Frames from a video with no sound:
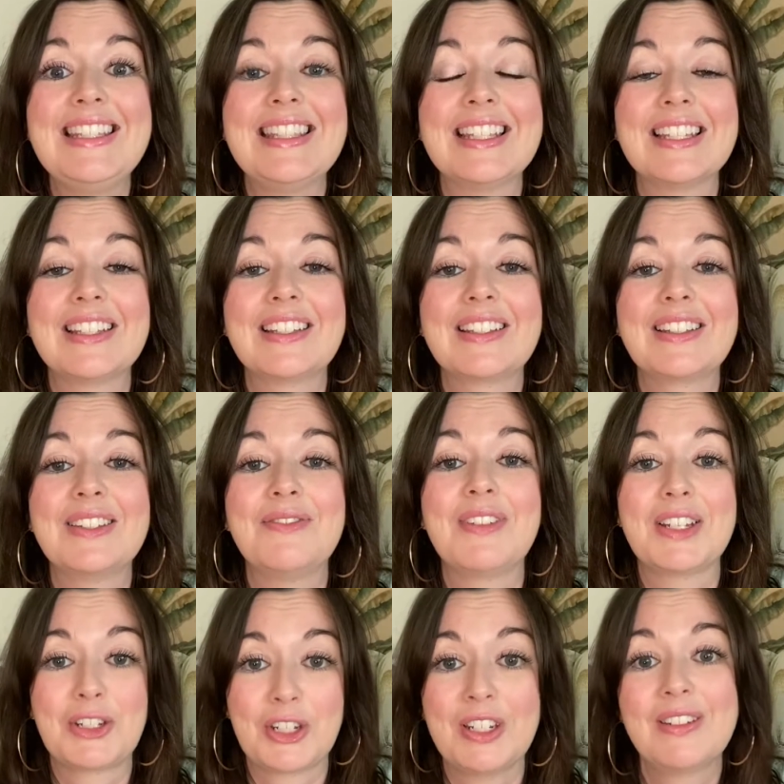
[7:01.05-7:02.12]
the
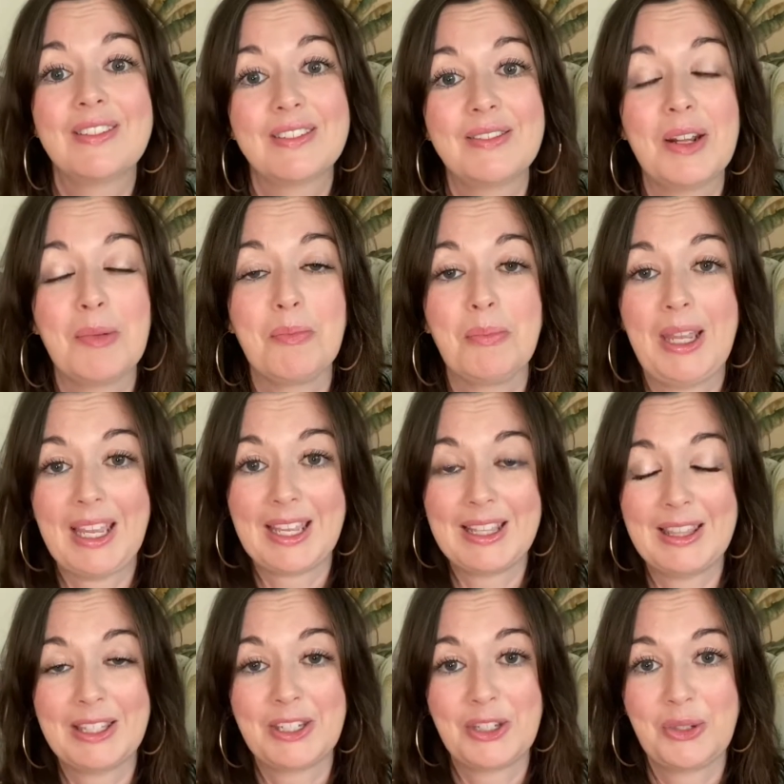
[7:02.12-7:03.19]
vision
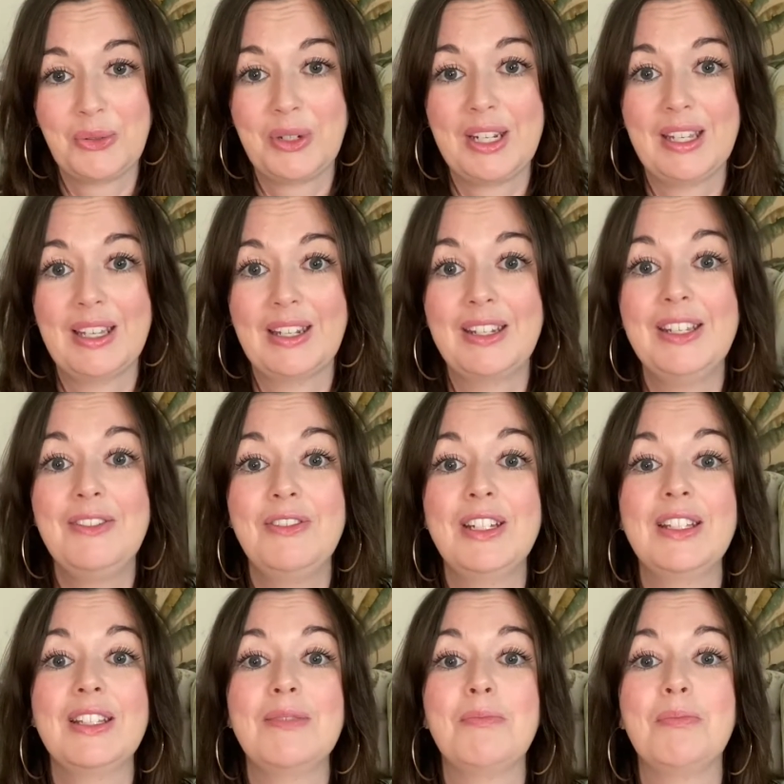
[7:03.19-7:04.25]
behind the story, and he
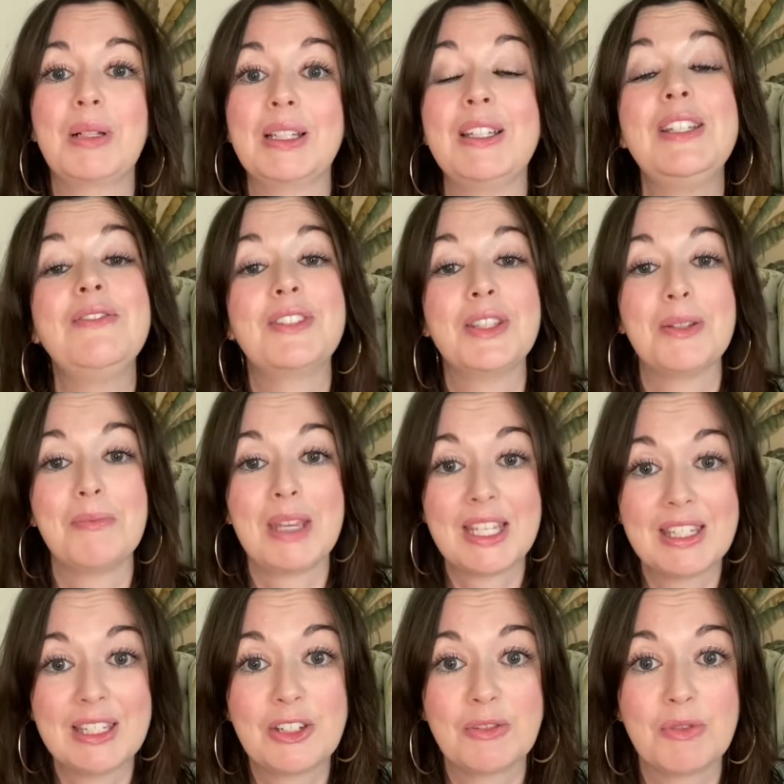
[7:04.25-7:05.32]
really believed in the
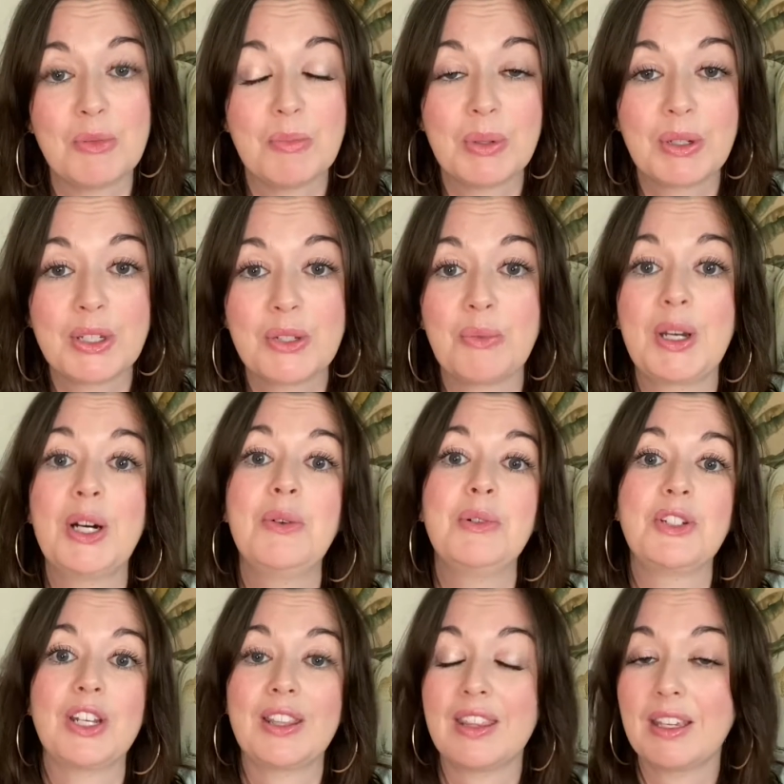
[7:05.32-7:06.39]
message of the book as well, which
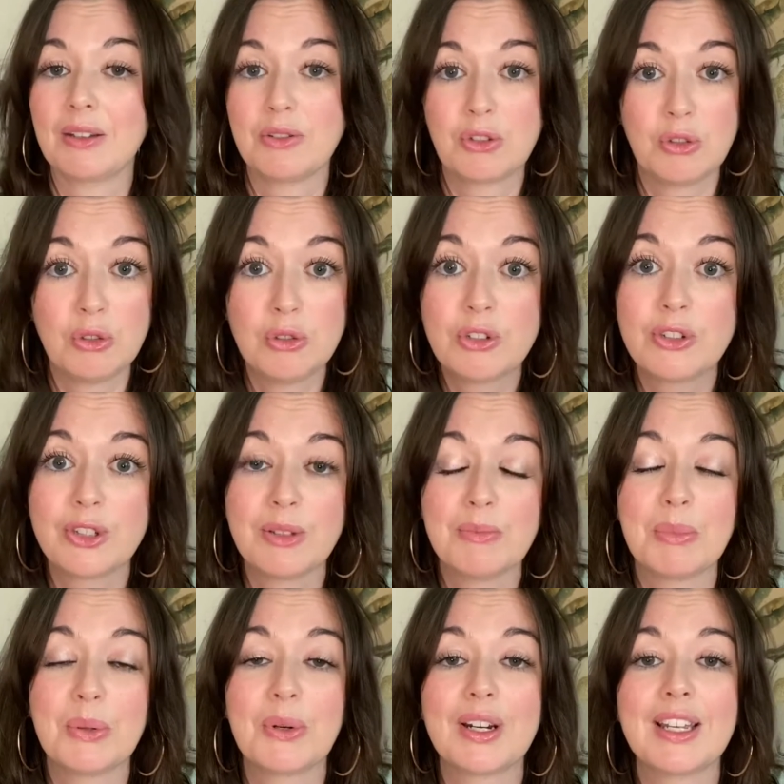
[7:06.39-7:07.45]
I think is hugely
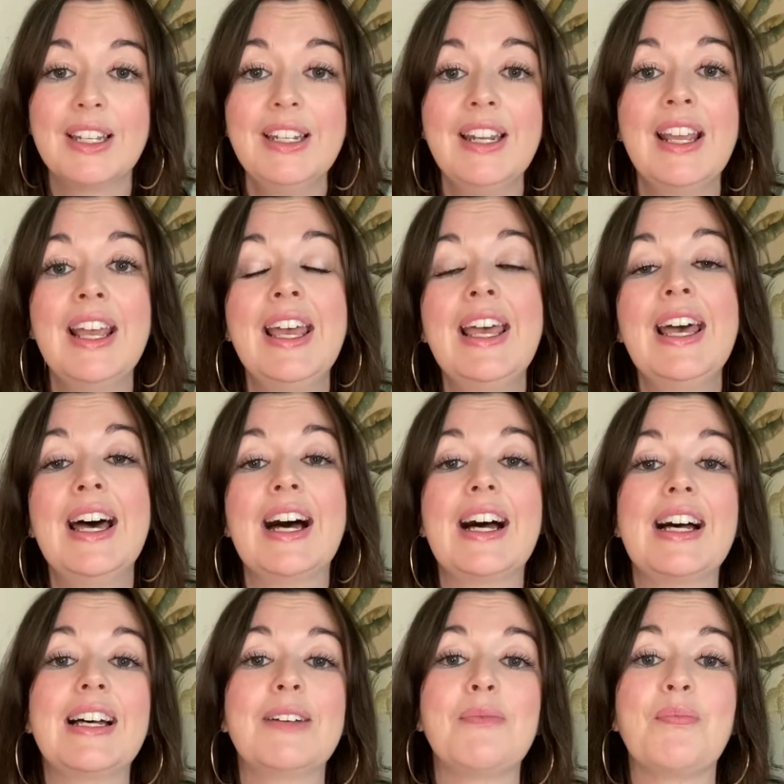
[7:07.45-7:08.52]
important.
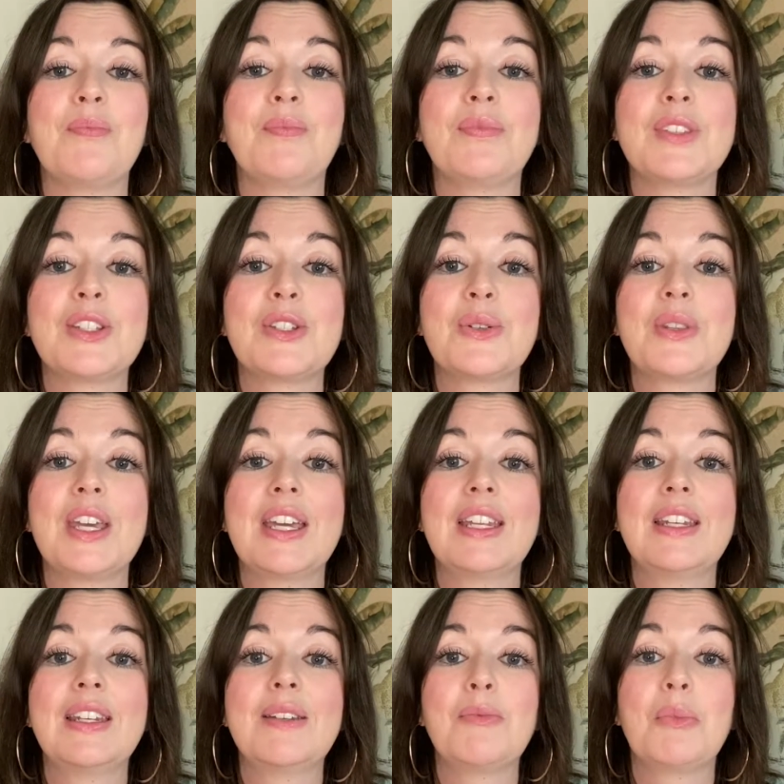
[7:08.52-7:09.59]
So
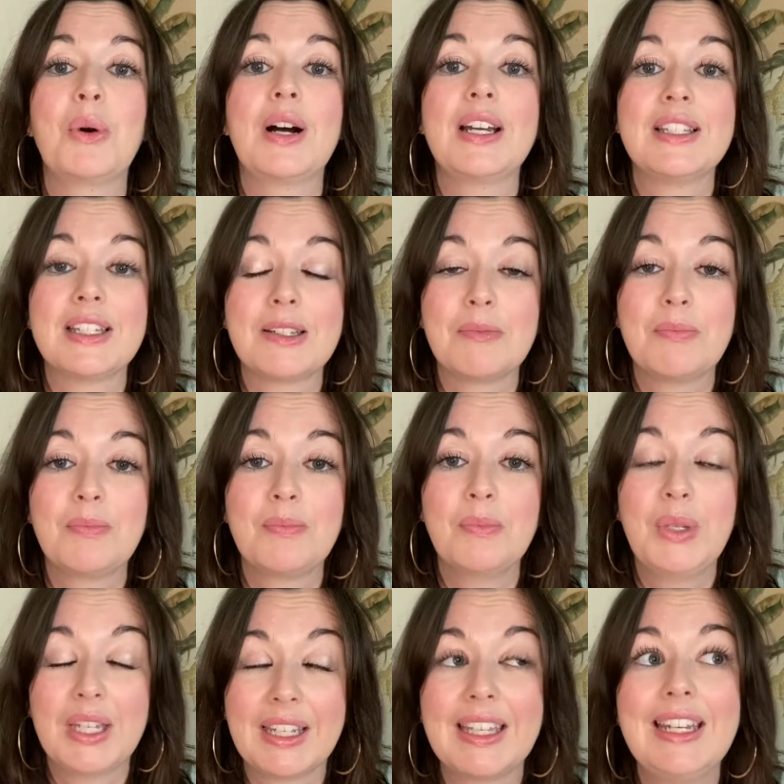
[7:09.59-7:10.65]
then what I did,
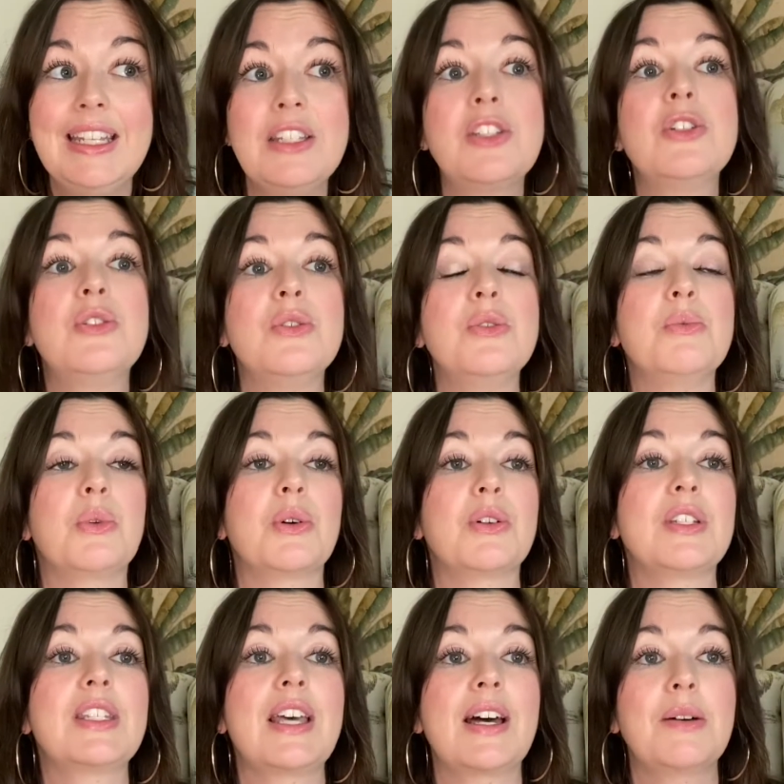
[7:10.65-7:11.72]
we agreed to do,
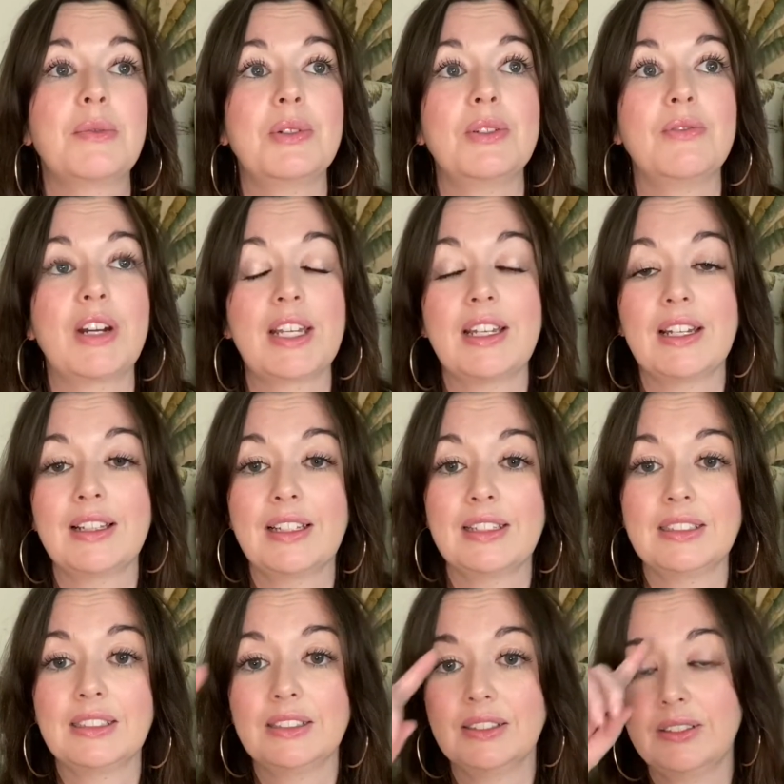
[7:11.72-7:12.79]
was I would write a
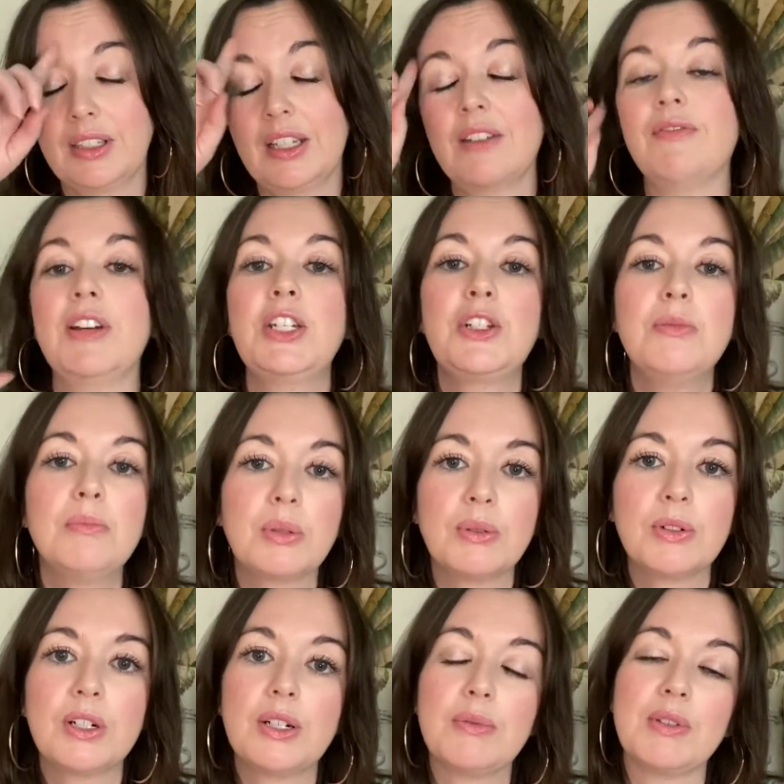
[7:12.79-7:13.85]
little kind of vision
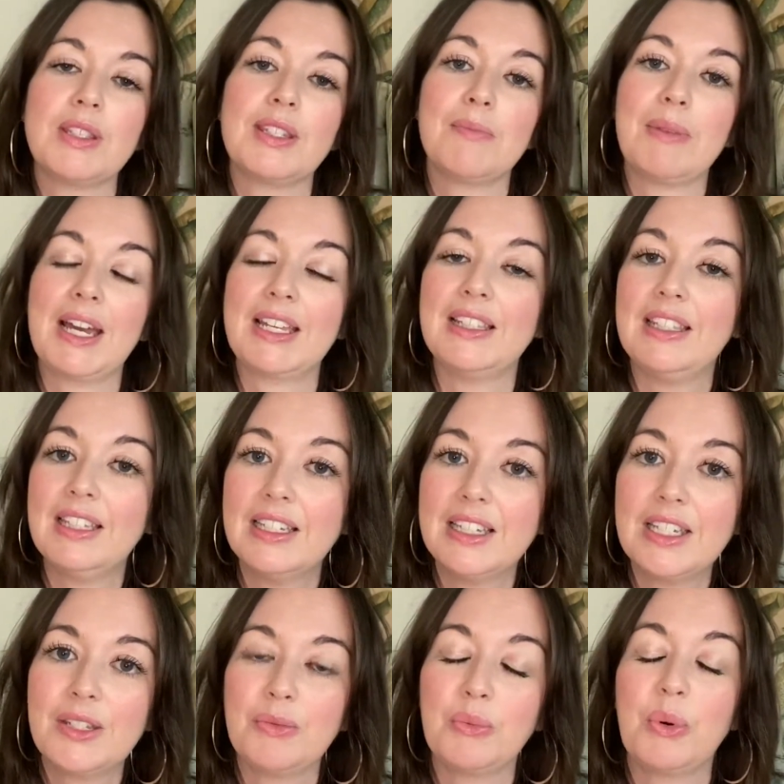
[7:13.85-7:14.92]
board with some
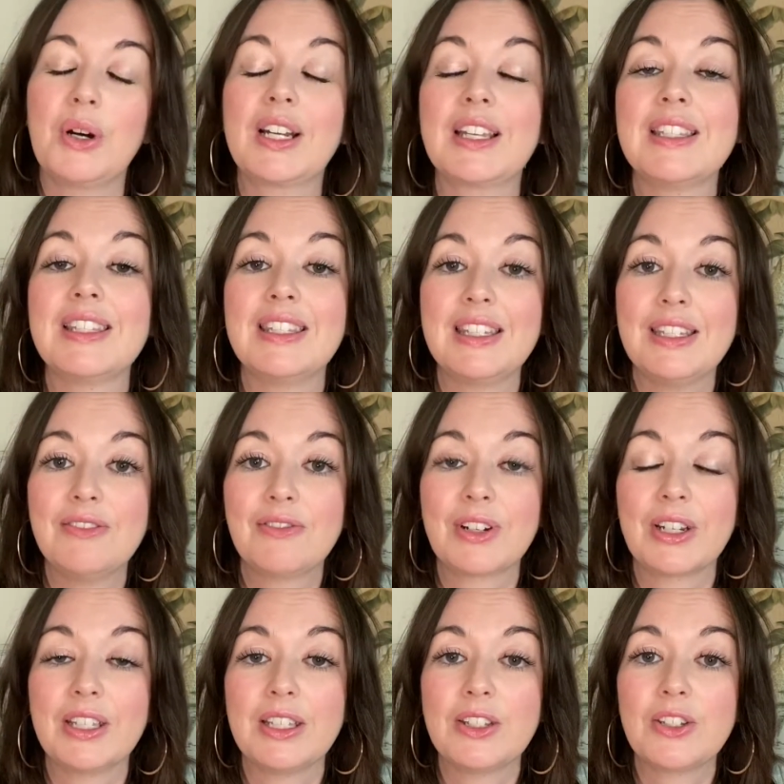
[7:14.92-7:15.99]
ideas of what I could see for
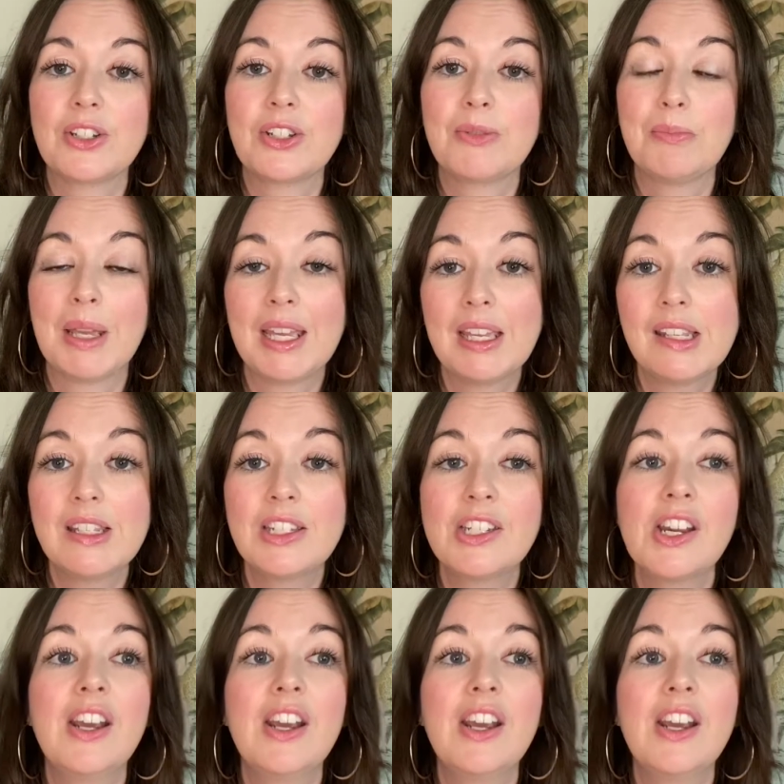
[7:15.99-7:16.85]
each page,